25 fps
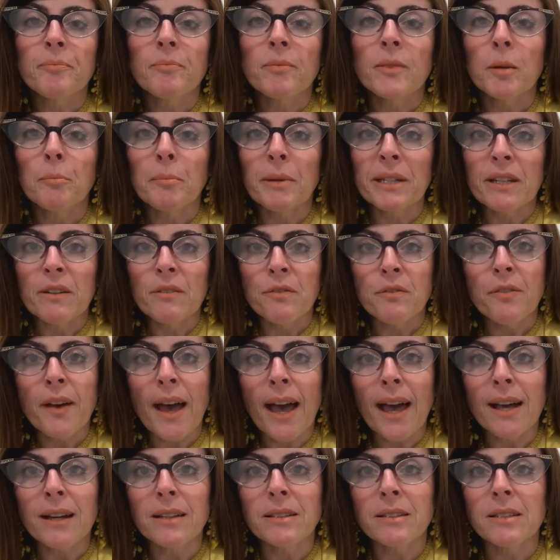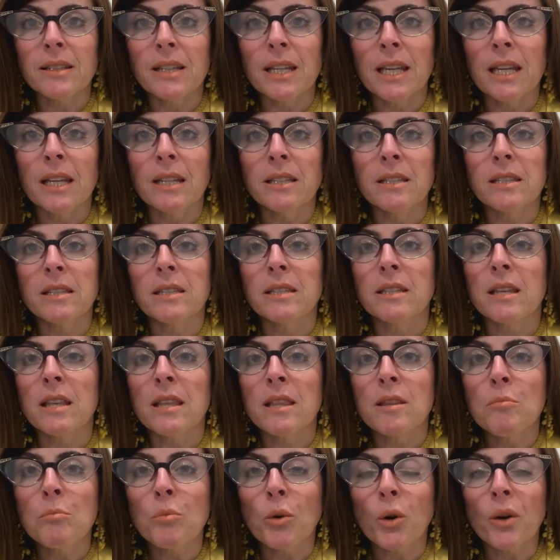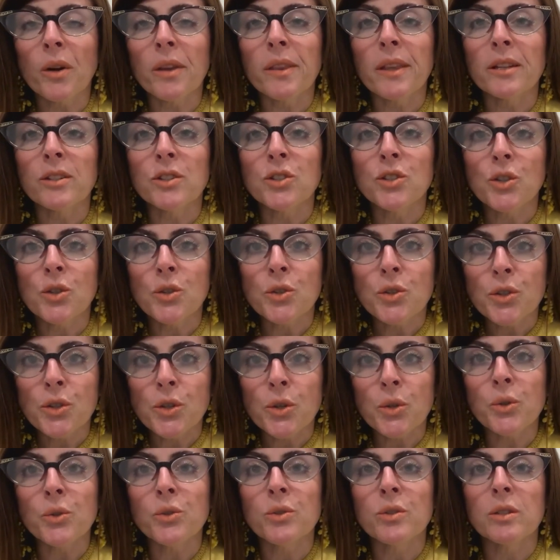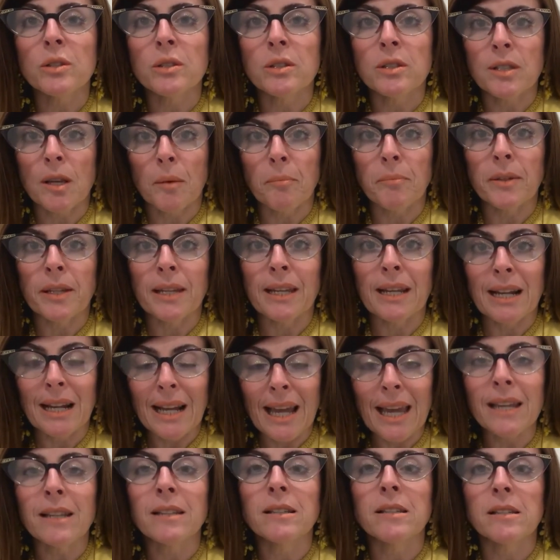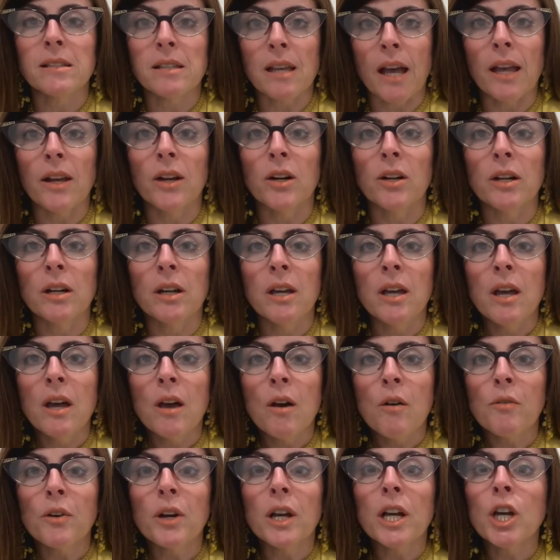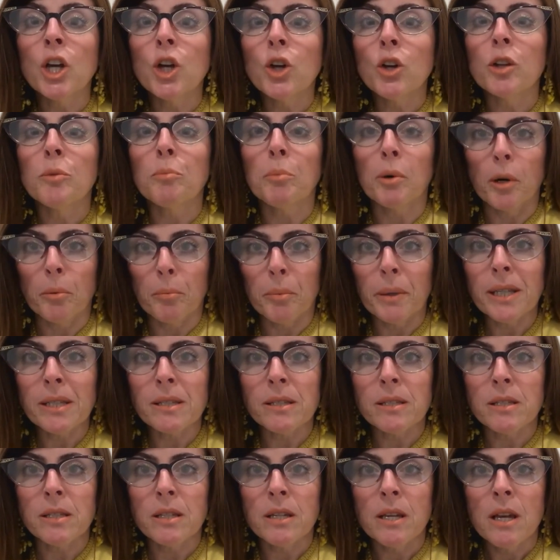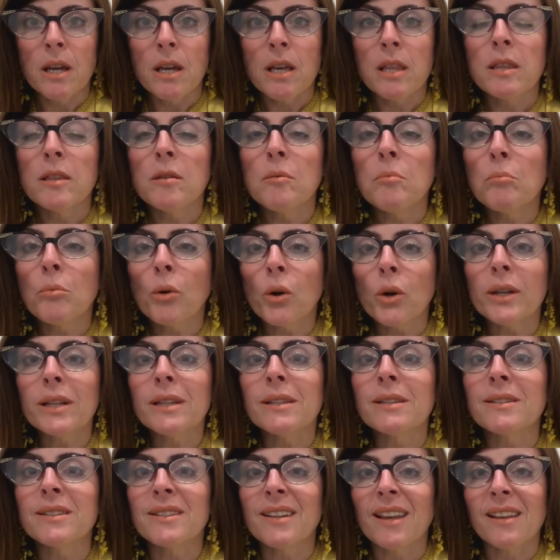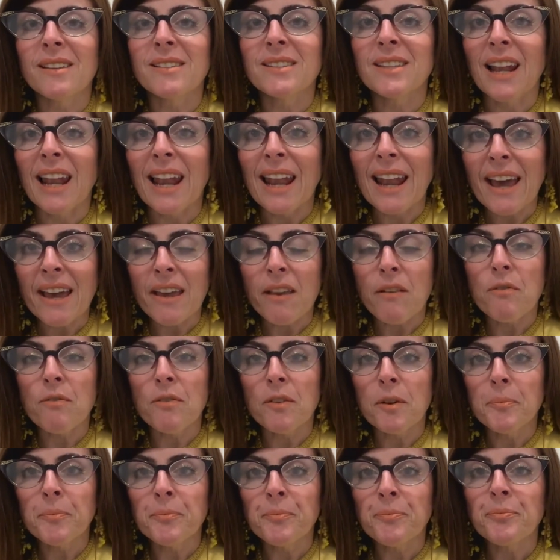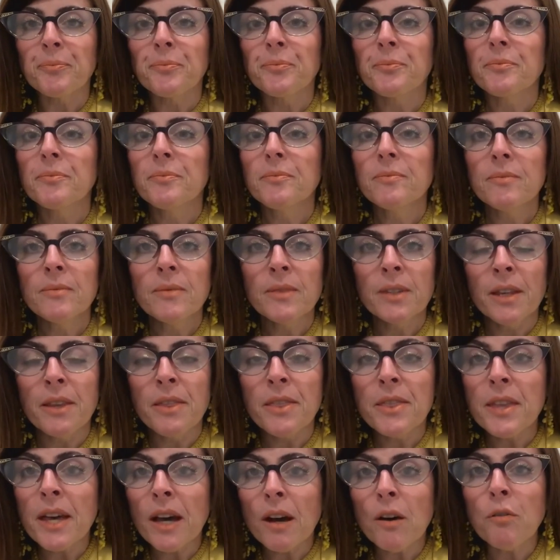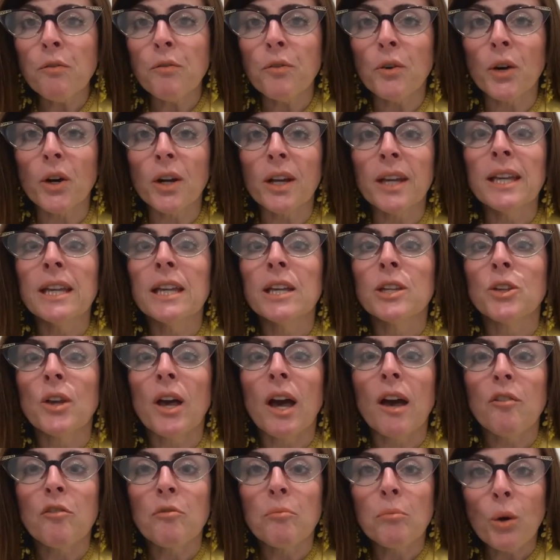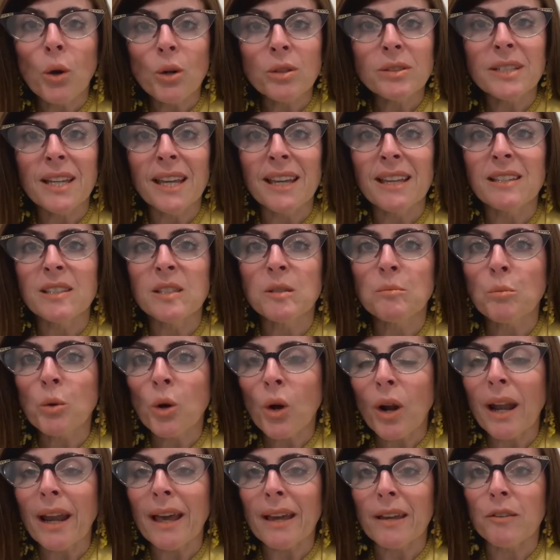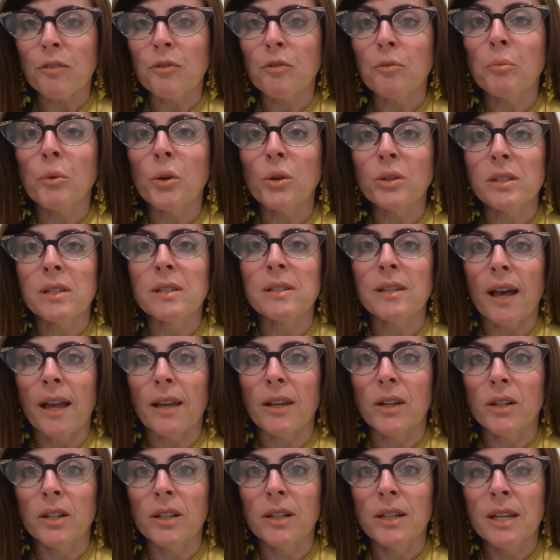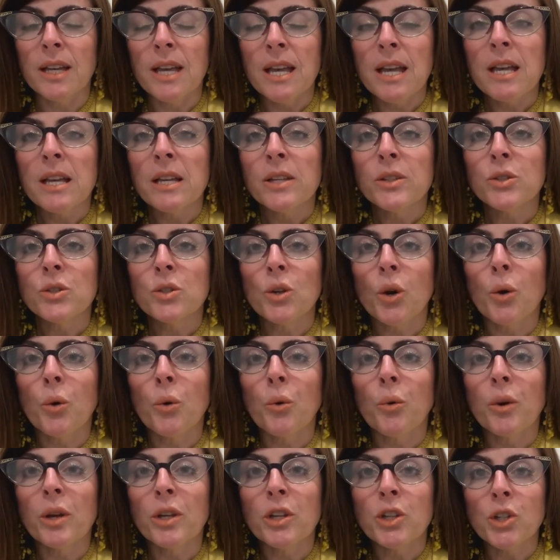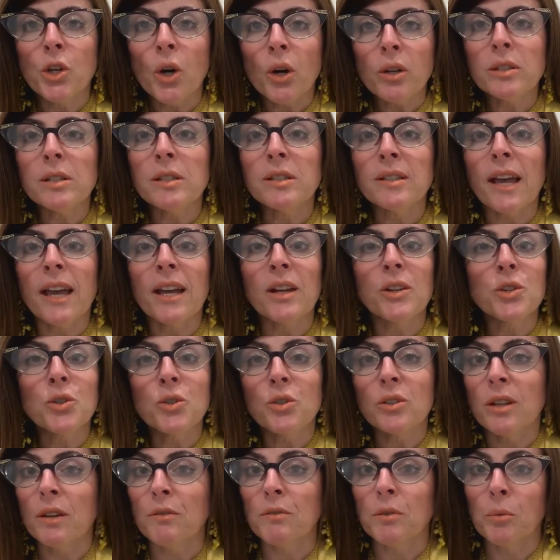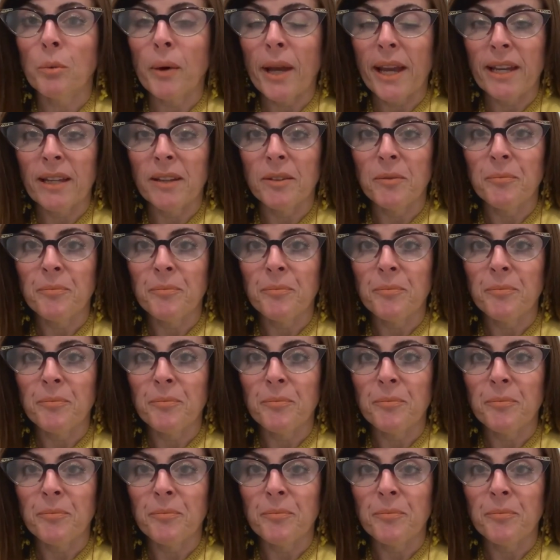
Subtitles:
But in fact, it's the more that you use something like desire for a good purpose, the more it stays alive. And therefore, you have more days, more life, more desire. So your desire should never wane.